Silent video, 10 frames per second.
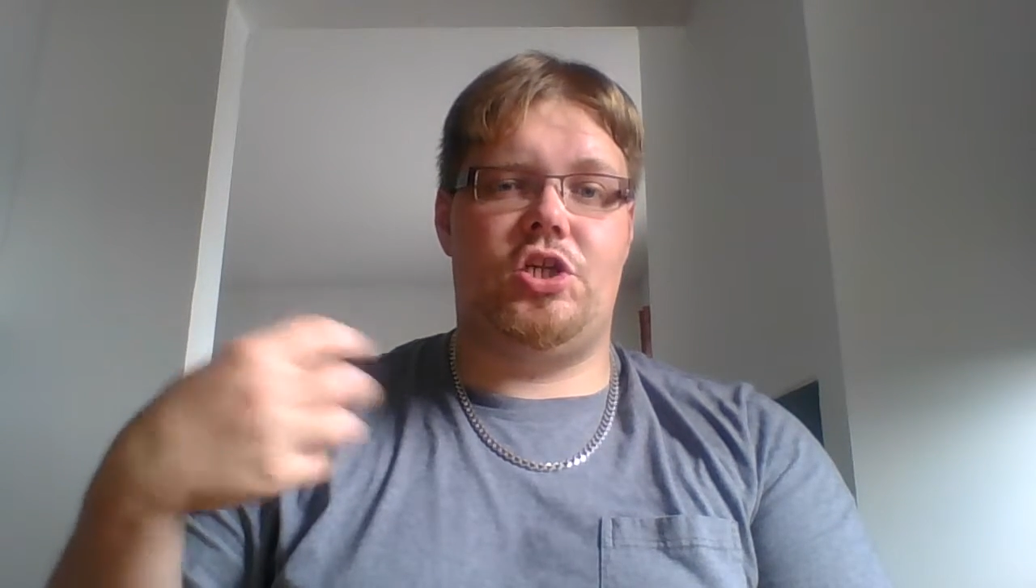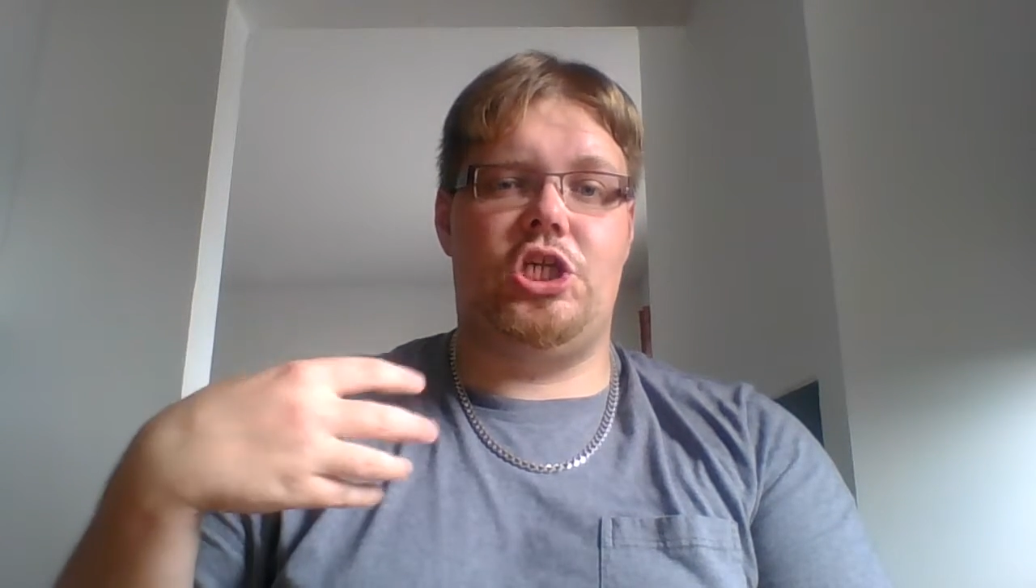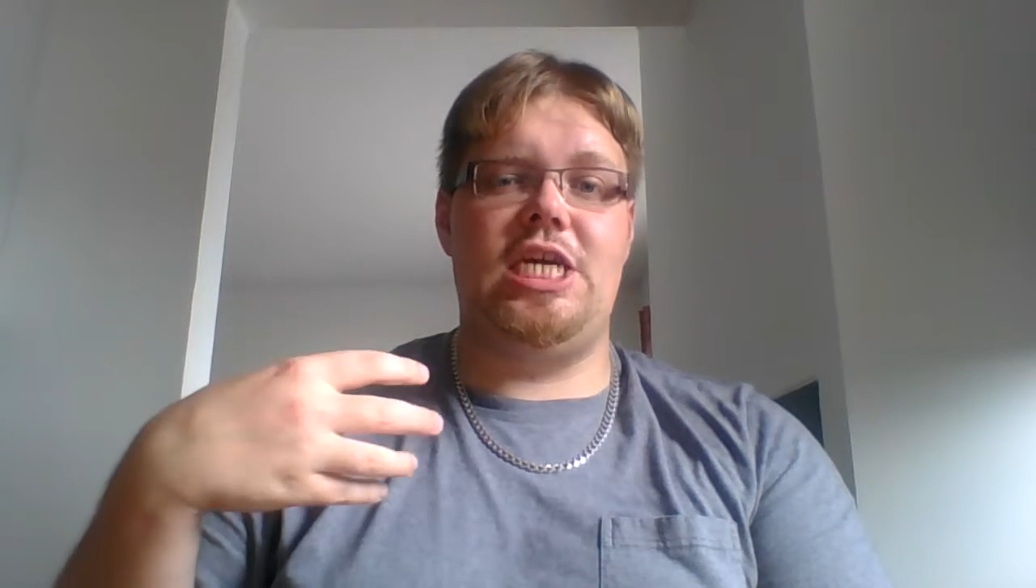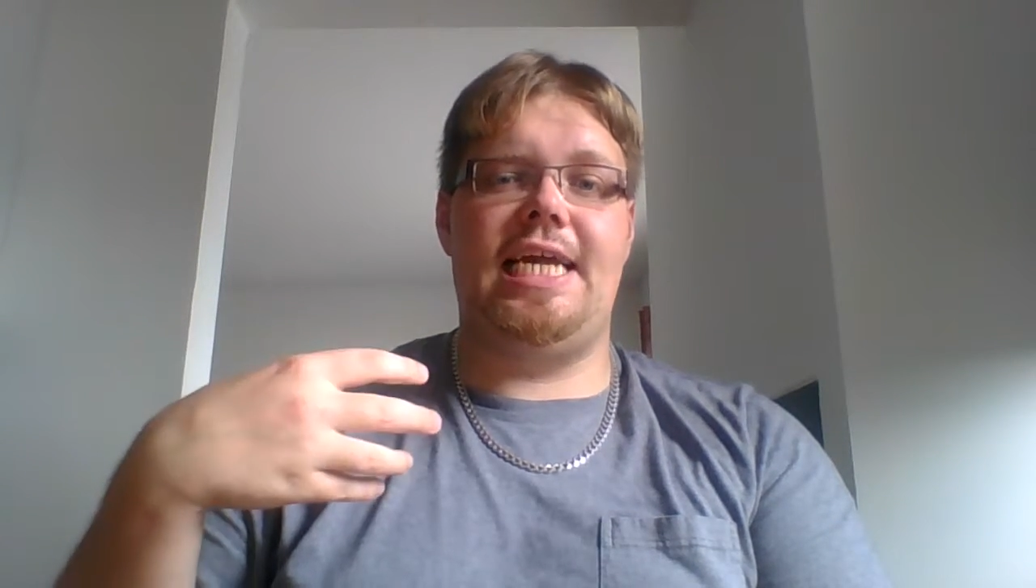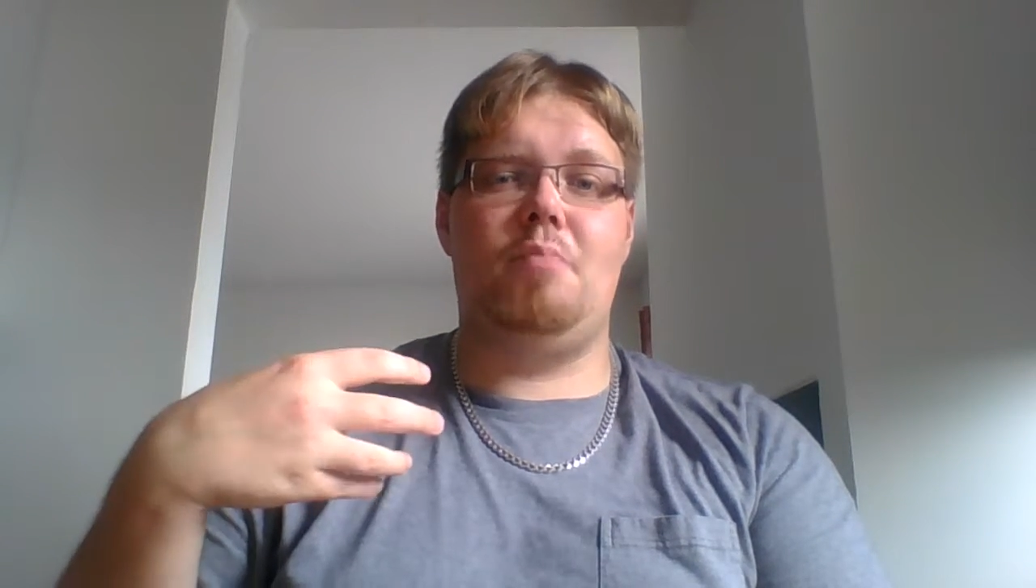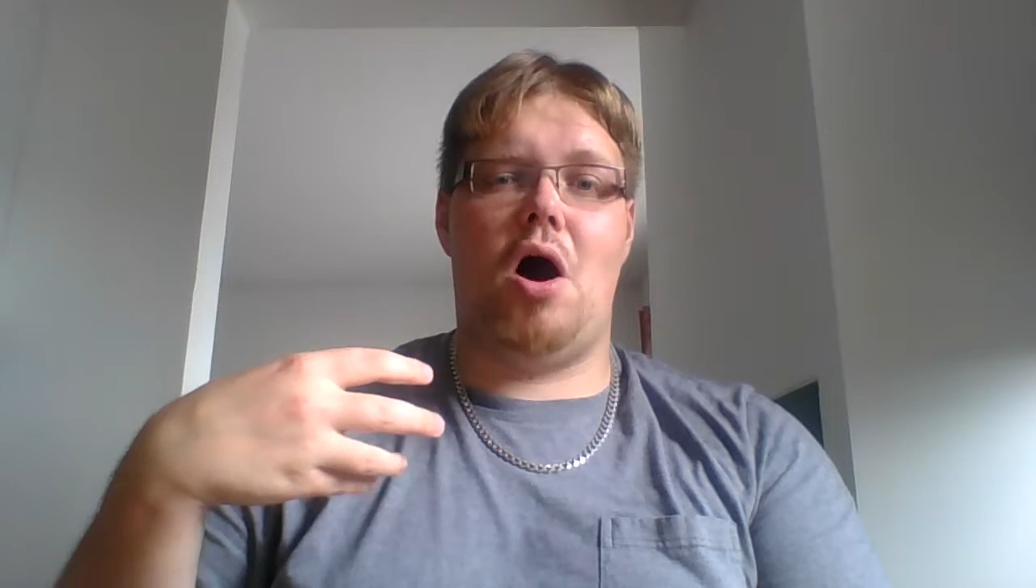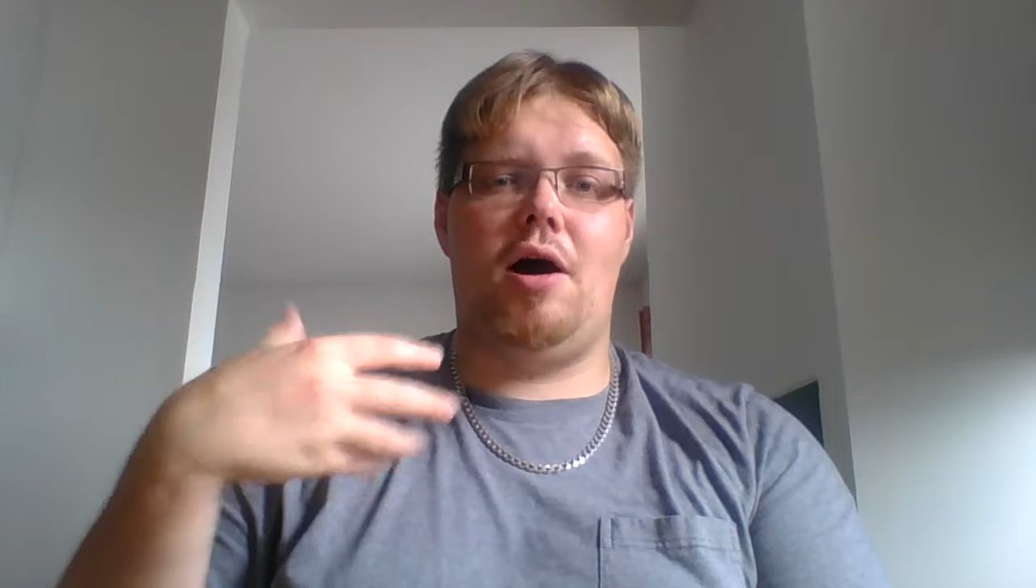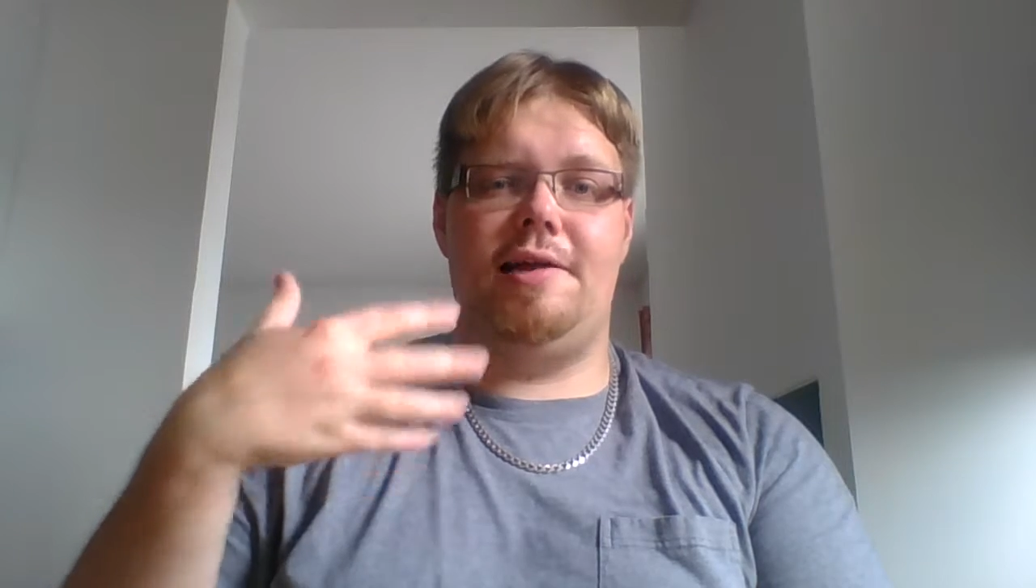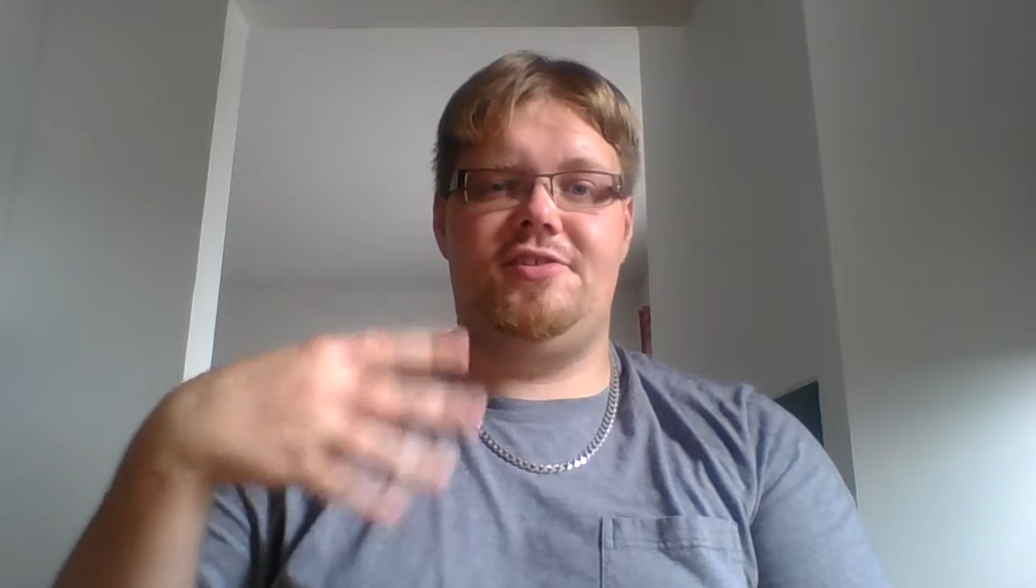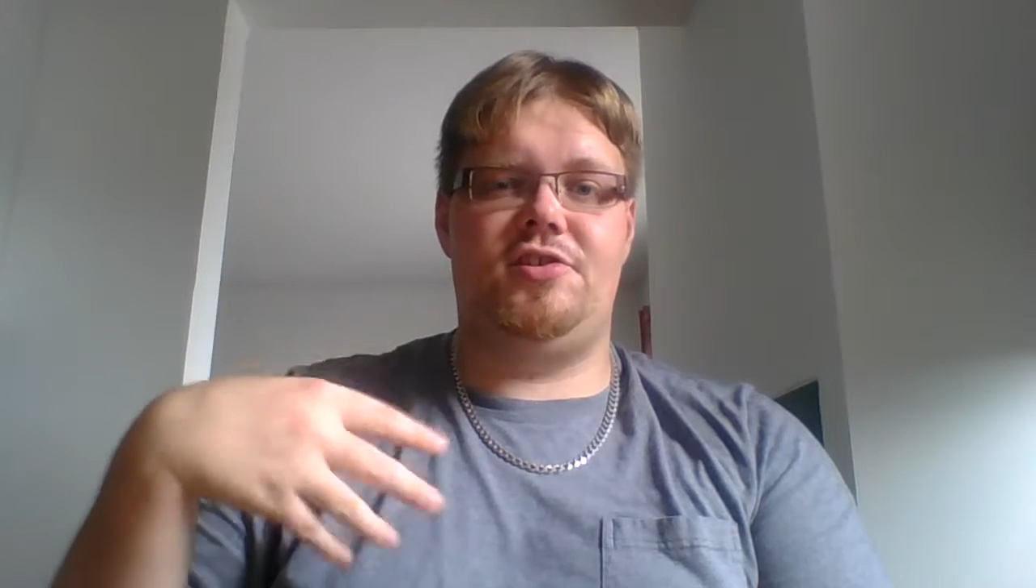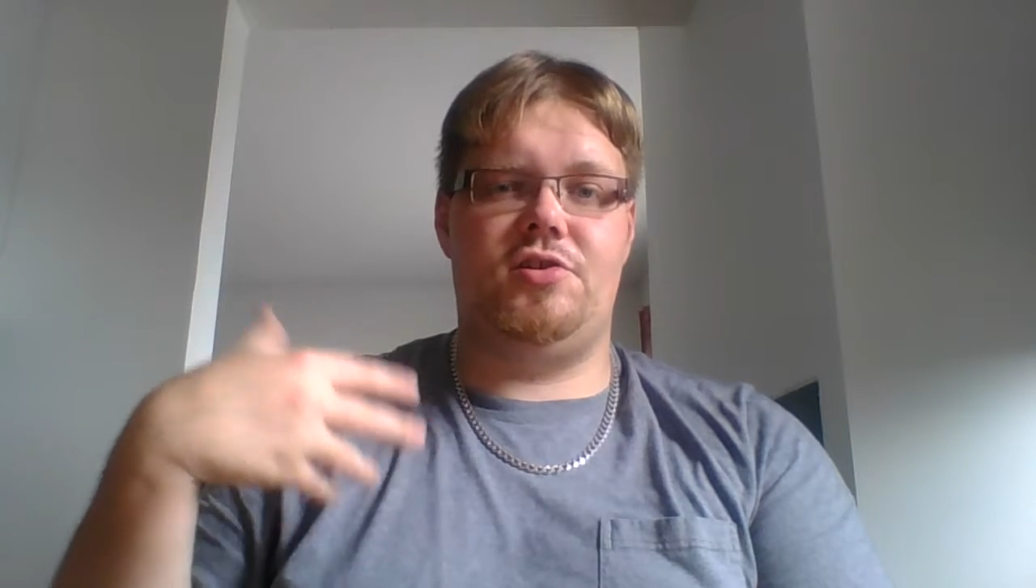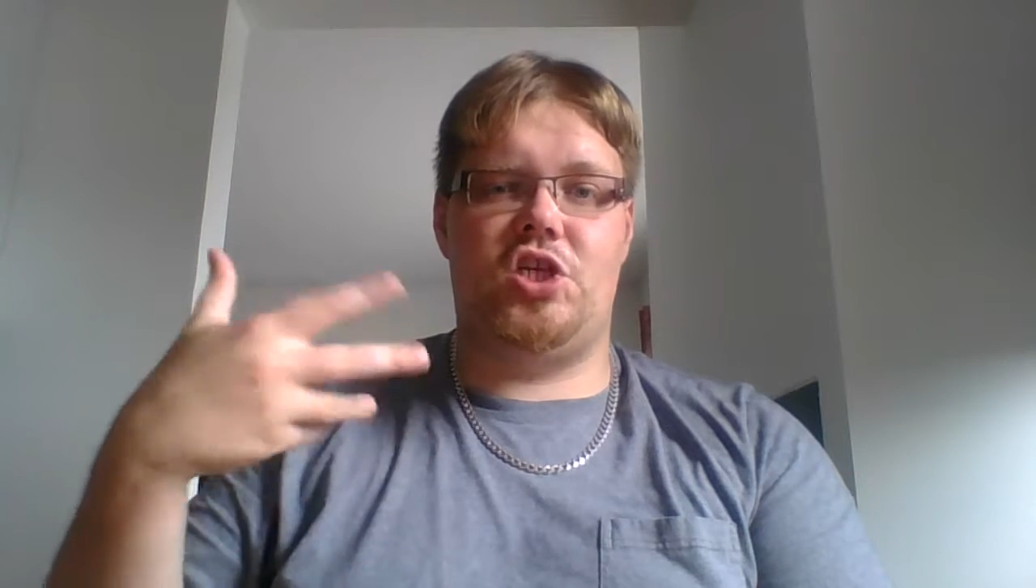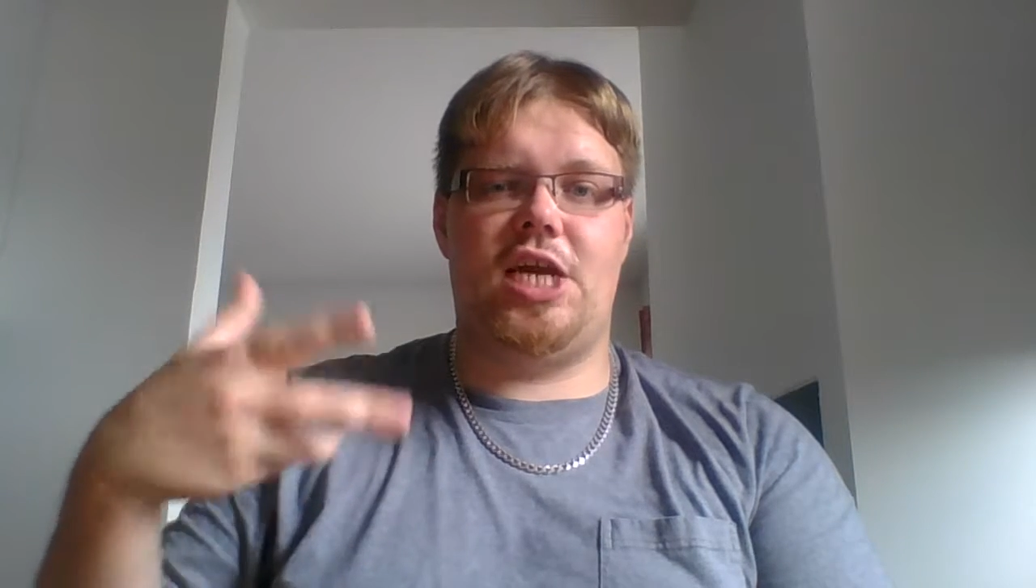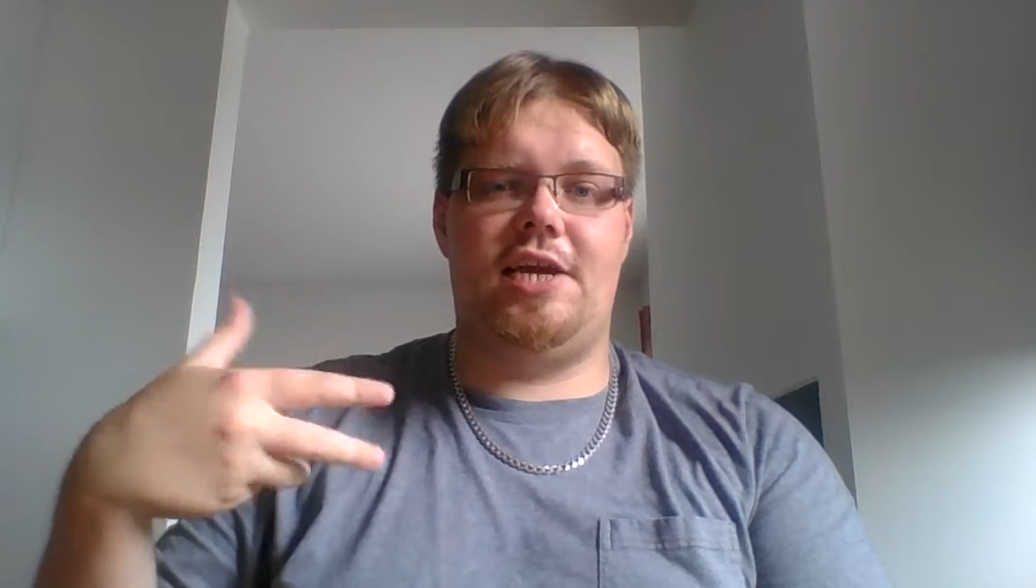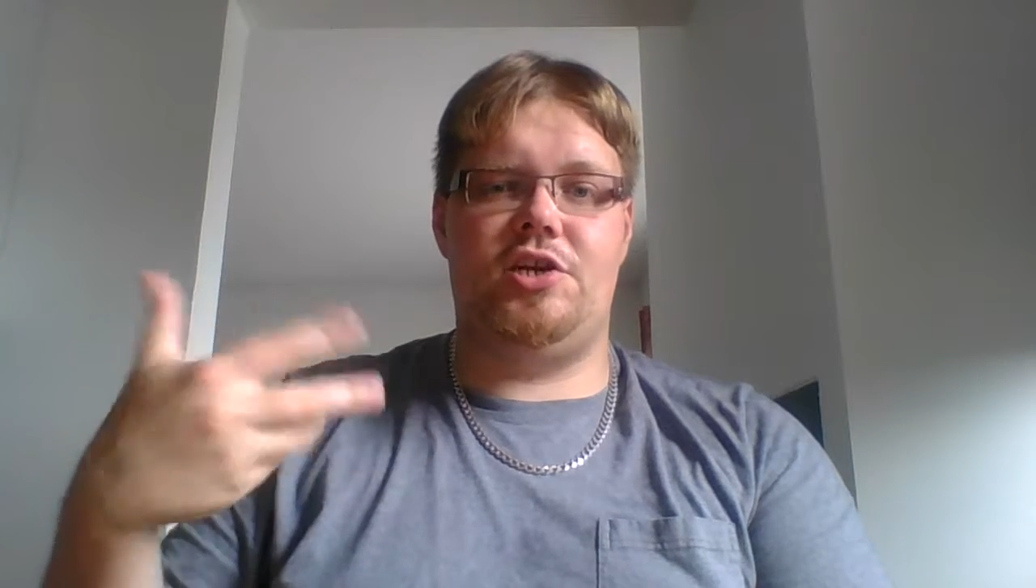gene mods to
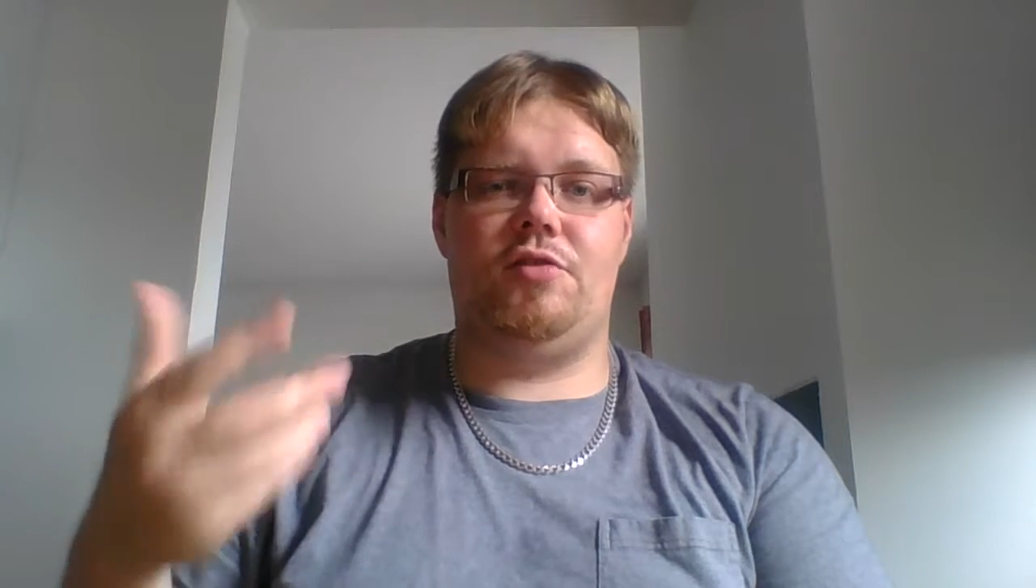change